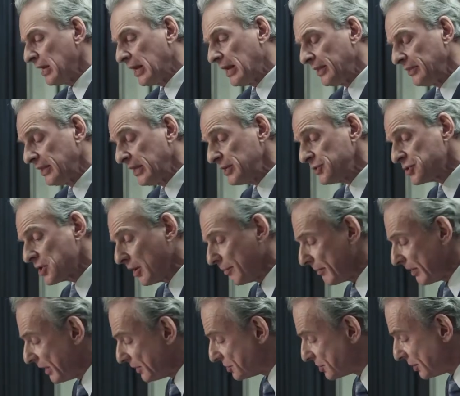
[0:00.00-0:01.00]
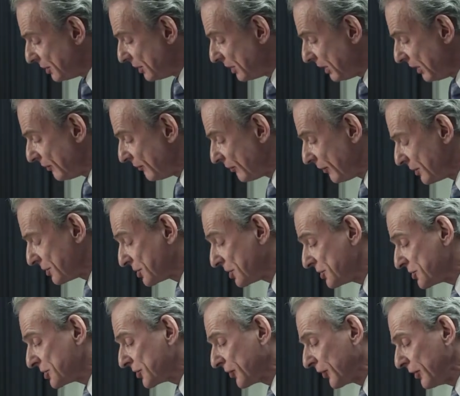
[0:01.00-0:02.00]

And these are mentioned in verses